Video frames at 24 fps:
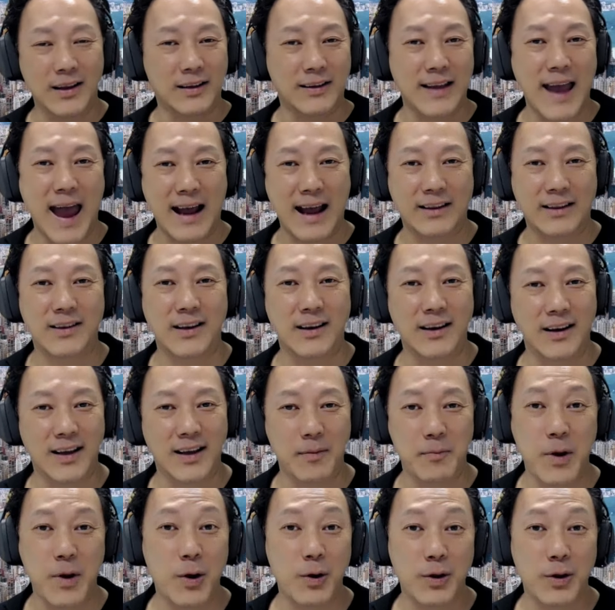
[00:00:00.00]
tech the uh,
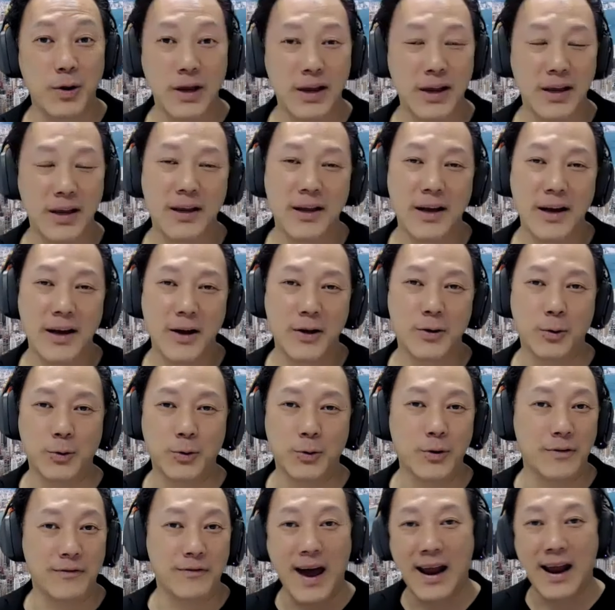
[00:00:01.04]
community to
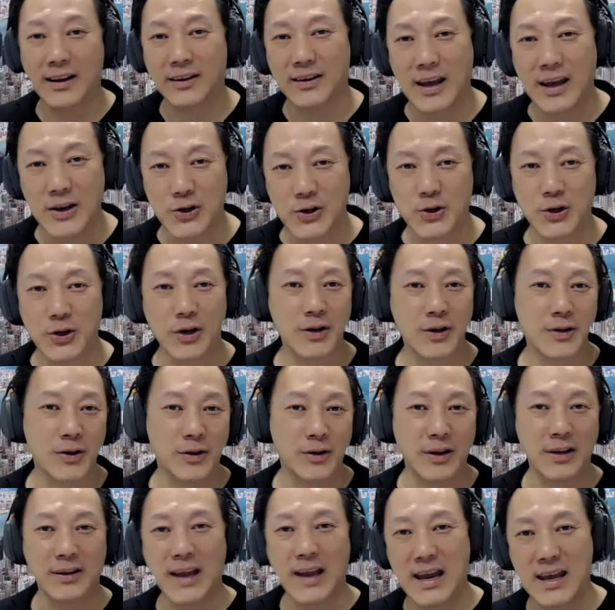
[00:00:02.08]
do the validation
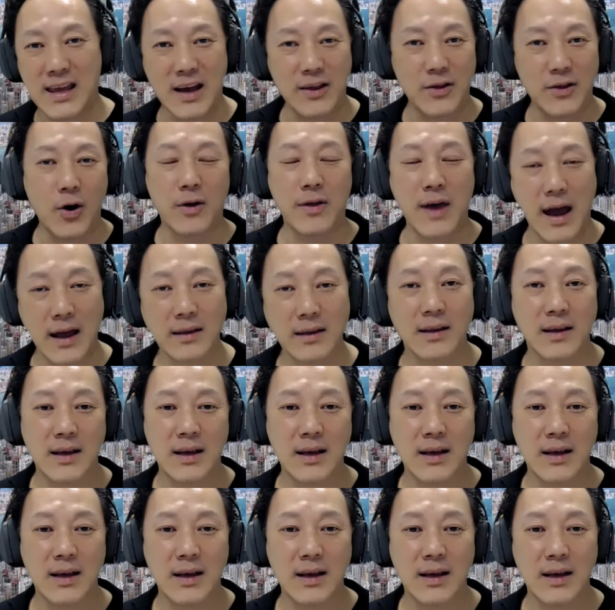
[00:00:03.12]
on the data and all that.